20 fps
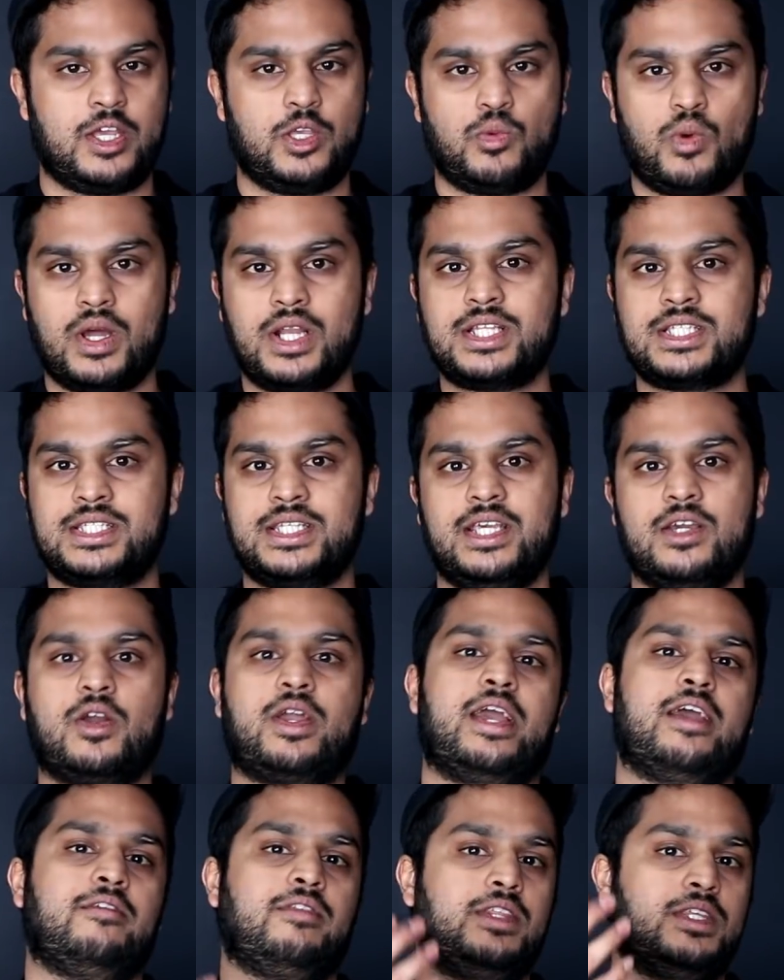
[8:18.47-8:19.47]
You want to see,
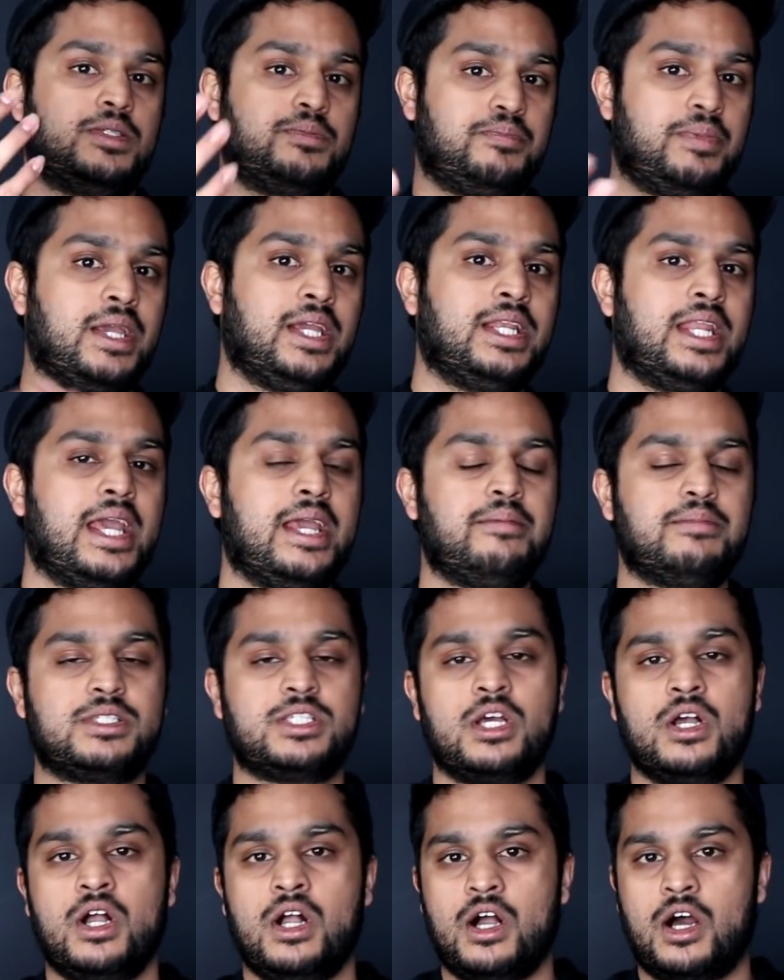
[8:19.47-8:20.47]
okay, these big
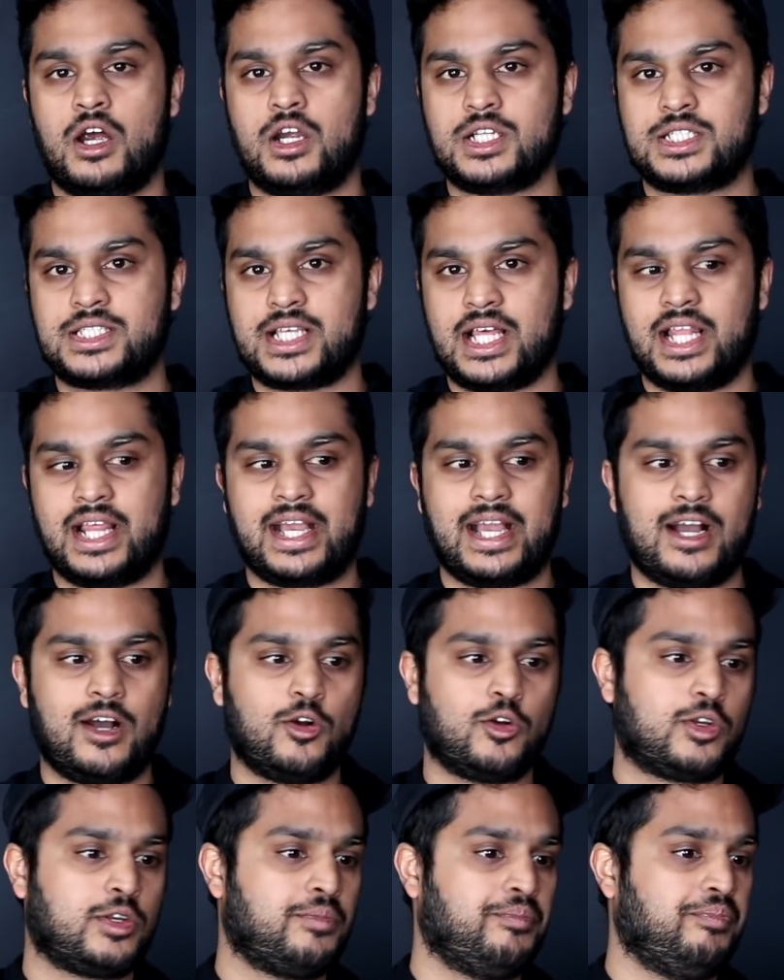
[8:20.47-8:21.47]
names are selling
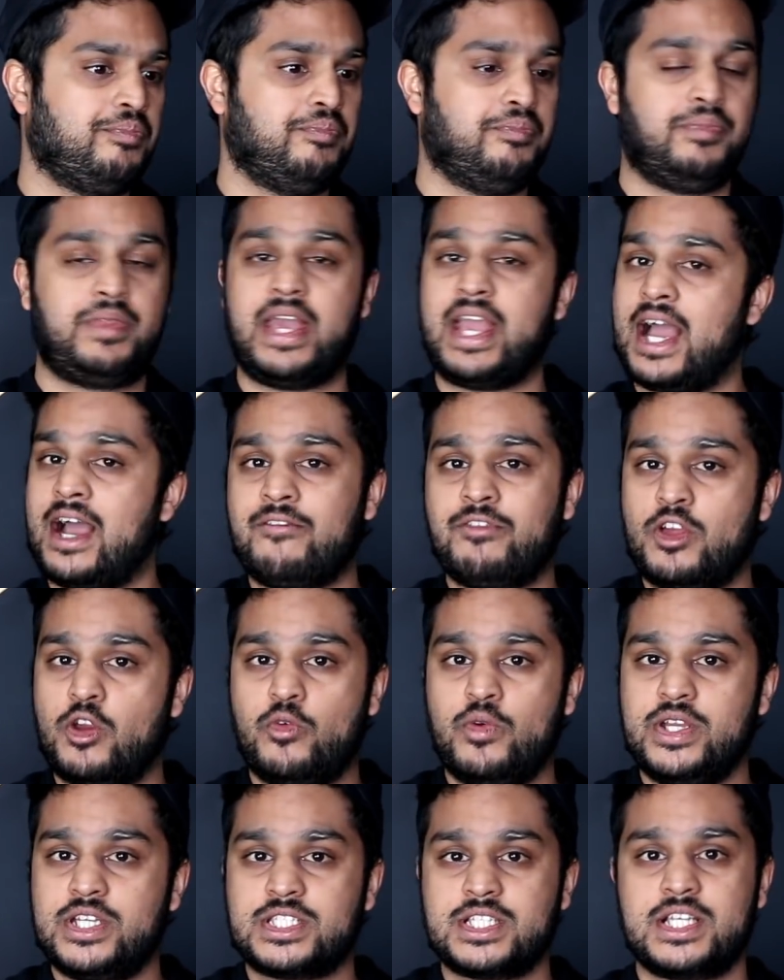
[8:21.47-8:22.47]
out. They have
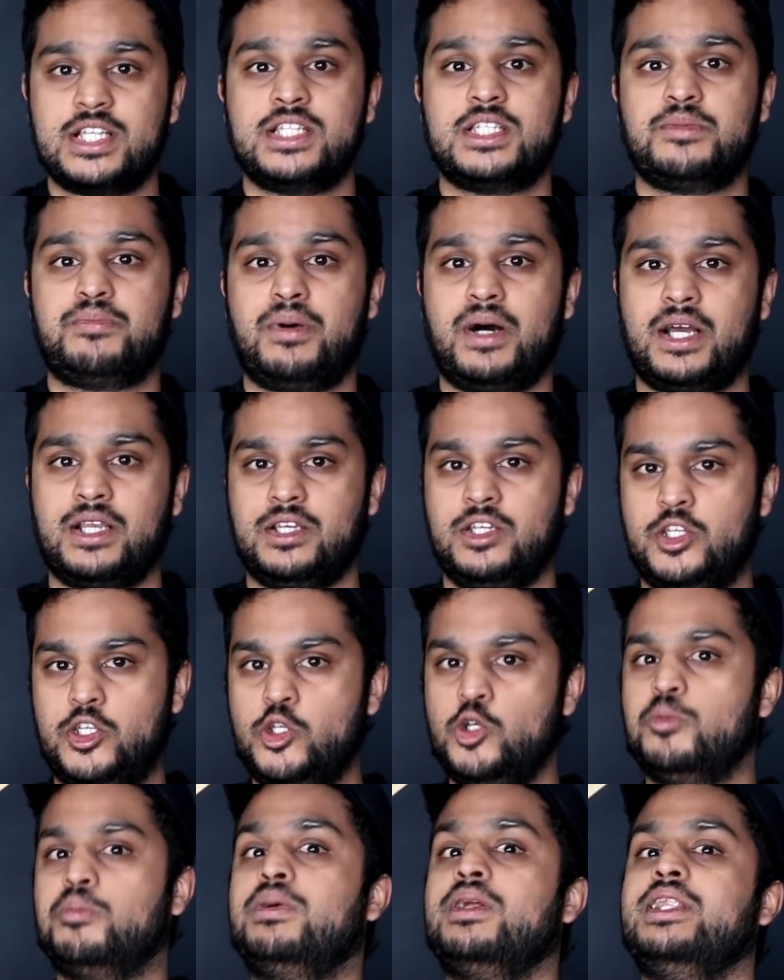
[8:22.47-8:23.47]
their reasons, but do
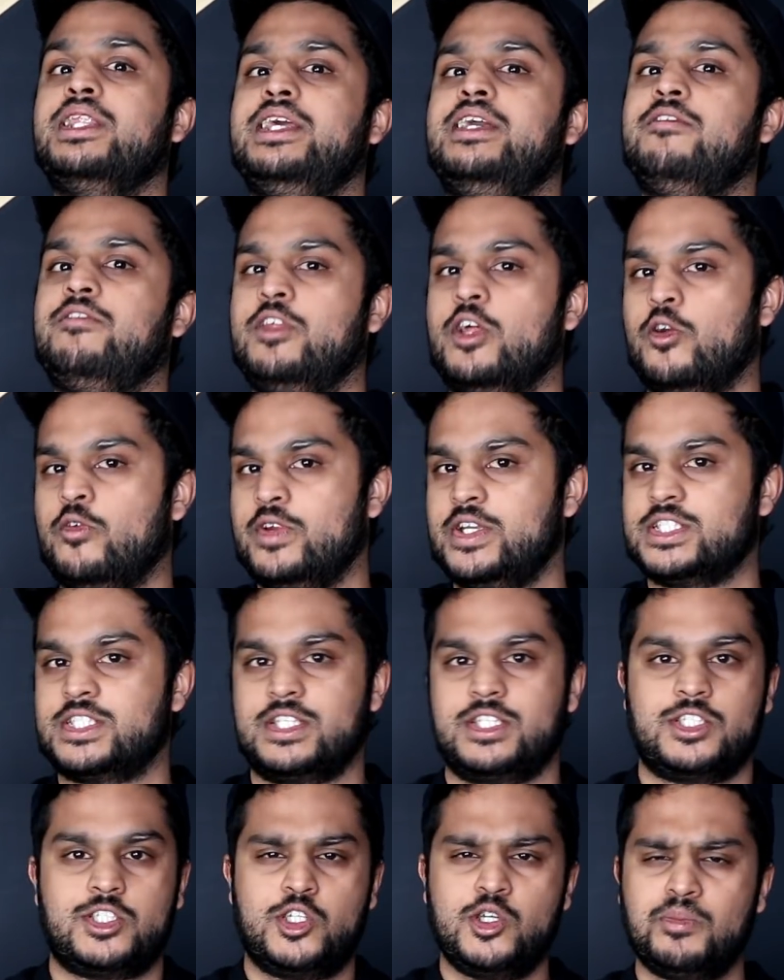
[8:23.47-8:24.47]
you believe their
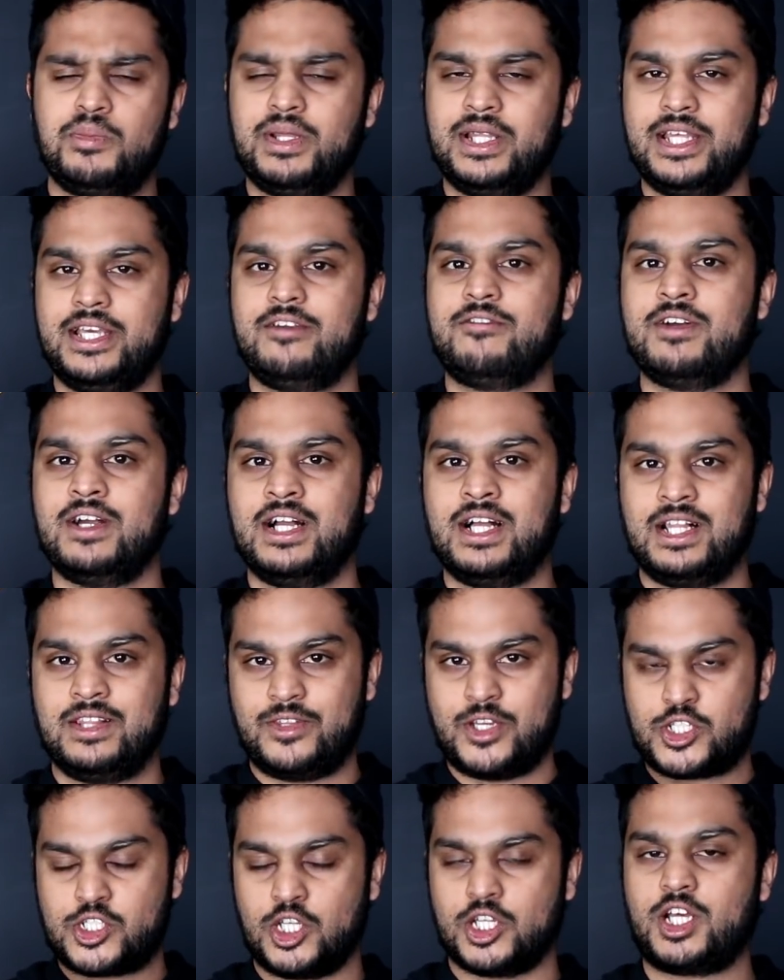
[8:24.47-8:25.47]
reasons? Do you believe
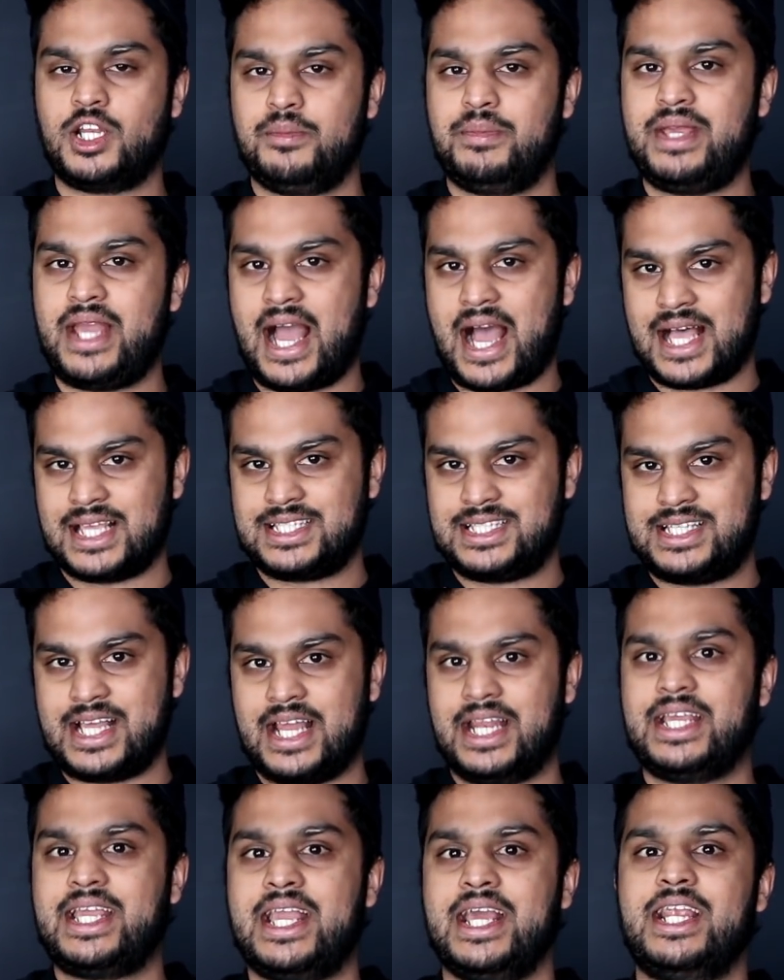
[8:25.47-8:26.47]
they're still going to be as
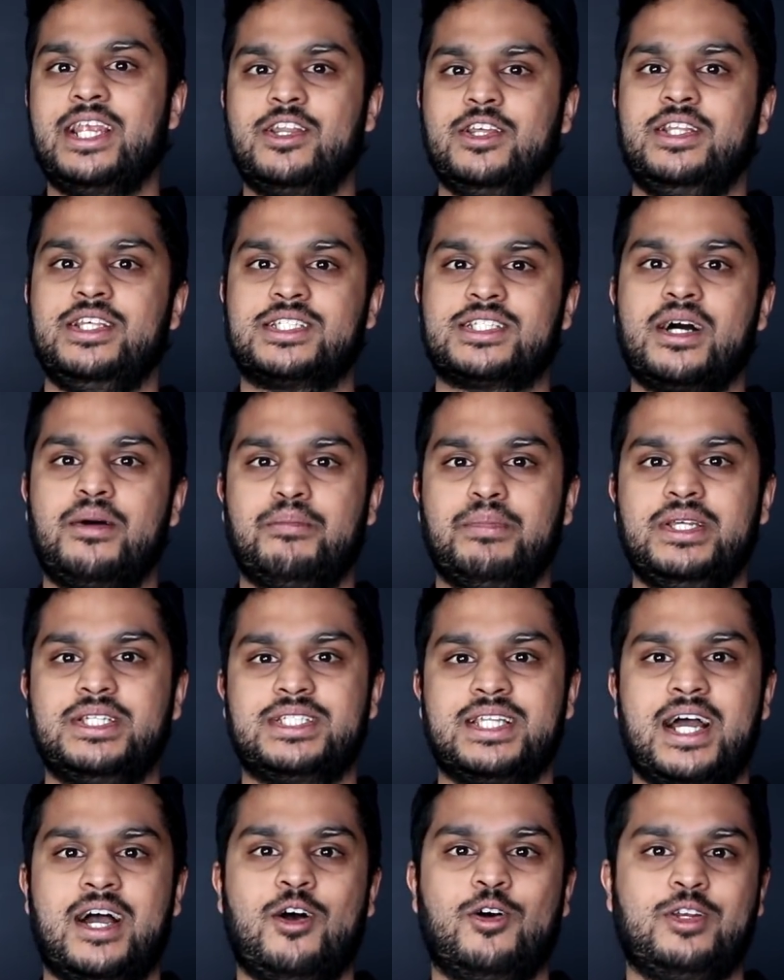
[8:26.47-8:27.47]
dedicated to these
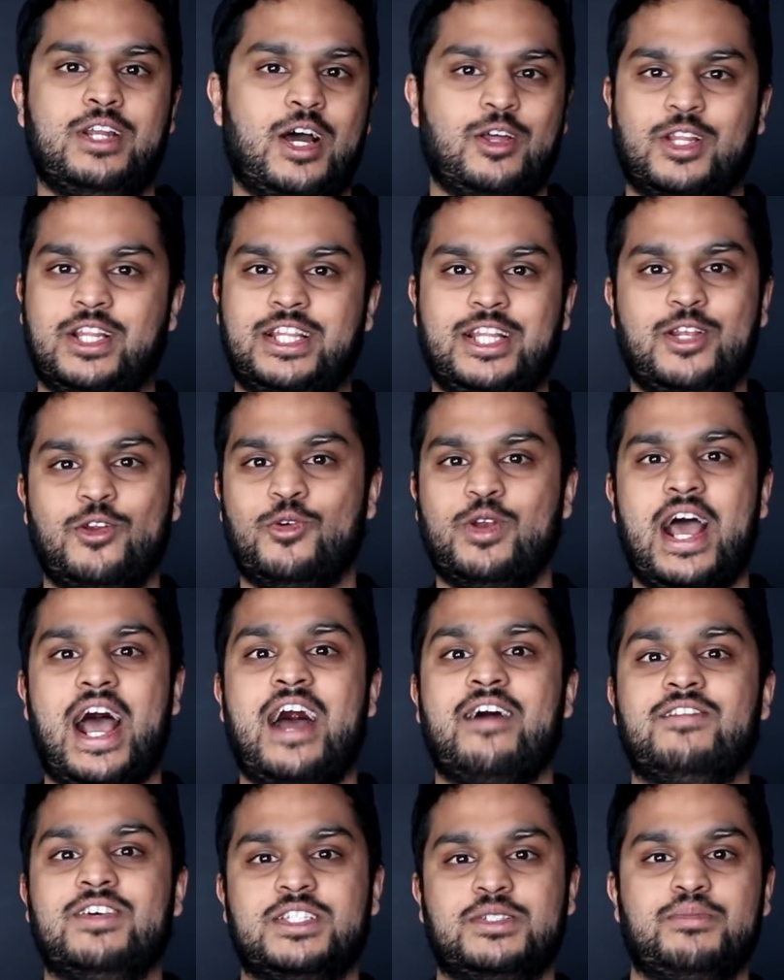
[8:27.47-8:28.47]
companies now, now that they don't
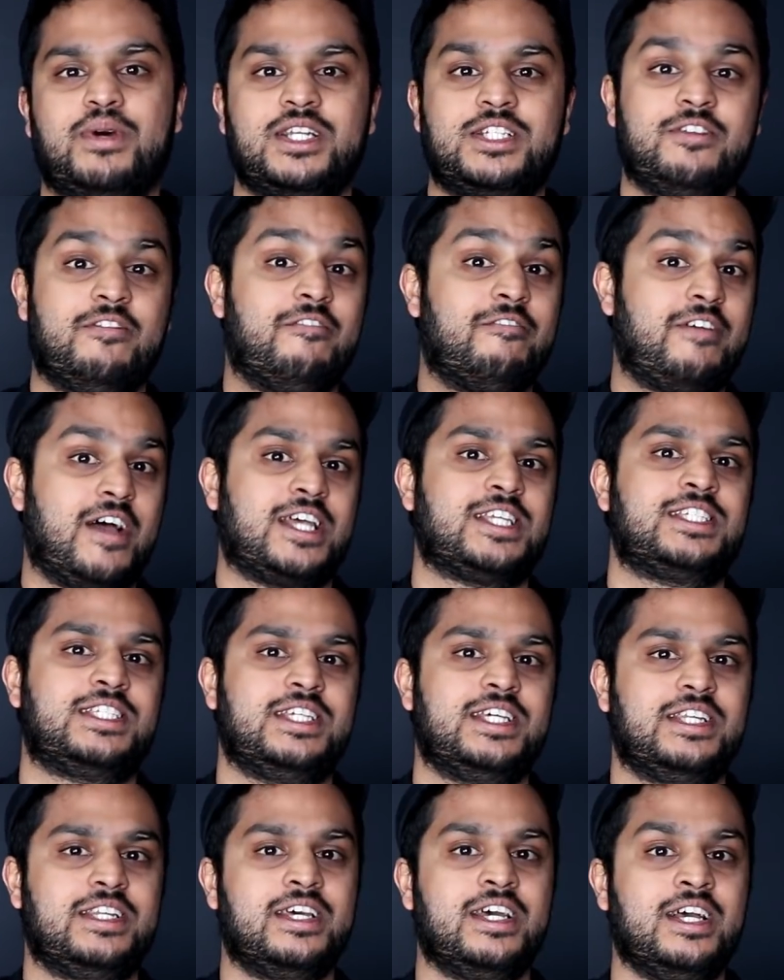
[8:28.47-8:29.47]
have as much
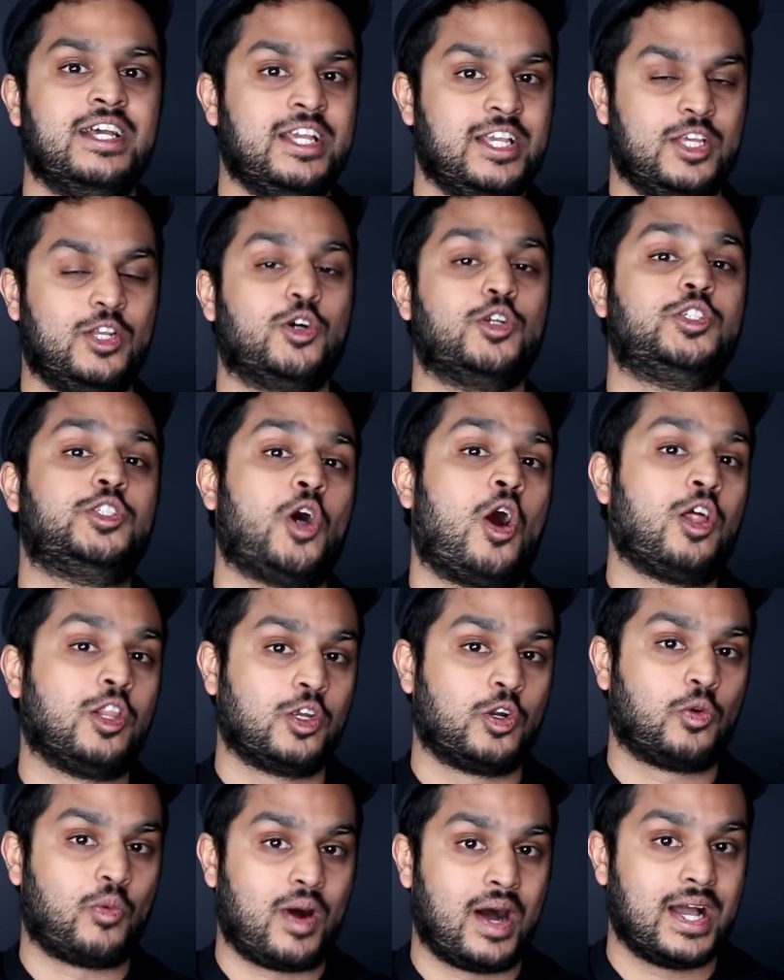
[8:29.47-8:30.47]
vested, you know,
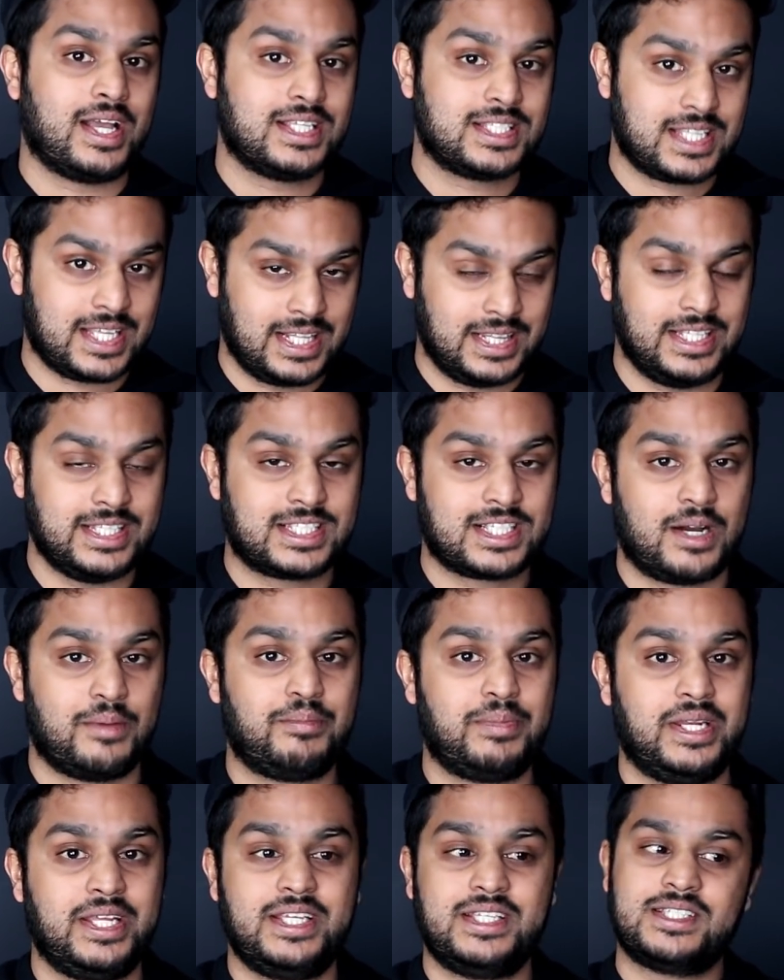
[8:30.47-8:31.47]
dollar-wise in these
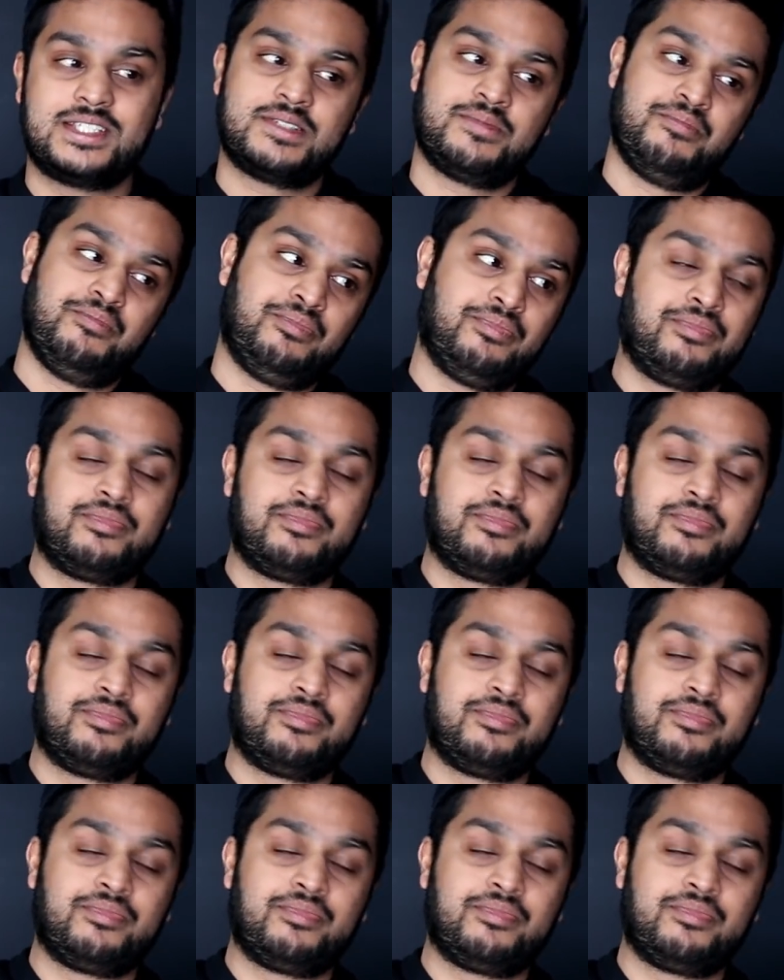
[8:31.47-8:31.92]
companies?